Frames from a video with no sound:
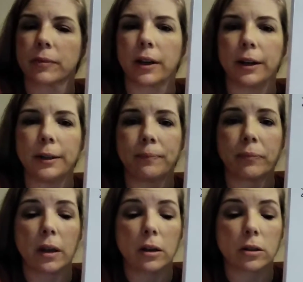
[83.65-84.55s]
Okay,
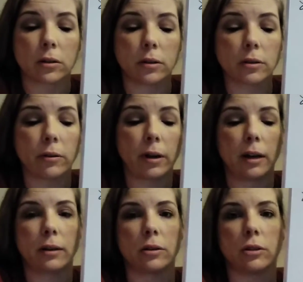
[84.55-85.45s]
so let's go
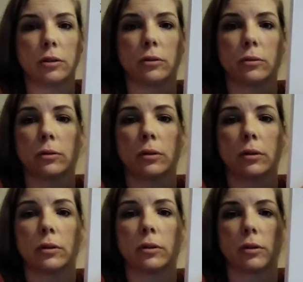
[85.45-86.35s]
ahead and do
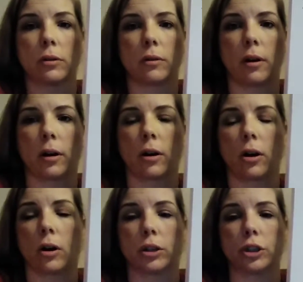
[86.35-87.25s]

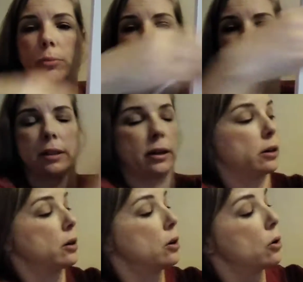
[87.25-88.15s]
our shoebox here.